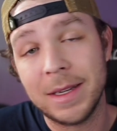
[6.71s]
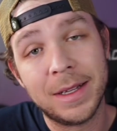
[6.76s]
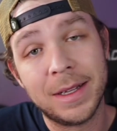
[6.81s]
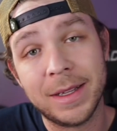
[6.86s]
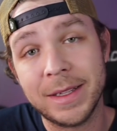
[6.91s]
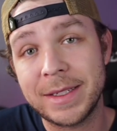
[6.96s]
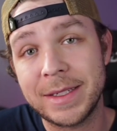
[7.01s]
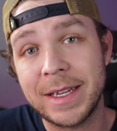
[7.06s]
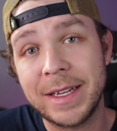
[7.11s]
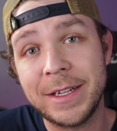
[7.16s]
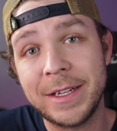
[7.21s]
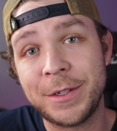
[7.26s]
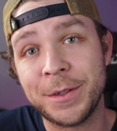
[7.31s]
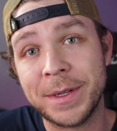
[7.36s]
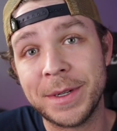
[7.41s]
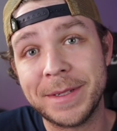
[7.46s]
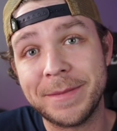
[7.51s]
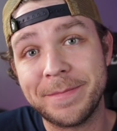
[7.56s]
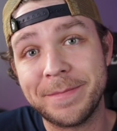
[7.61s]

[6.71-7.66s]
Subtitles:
Let's get into it.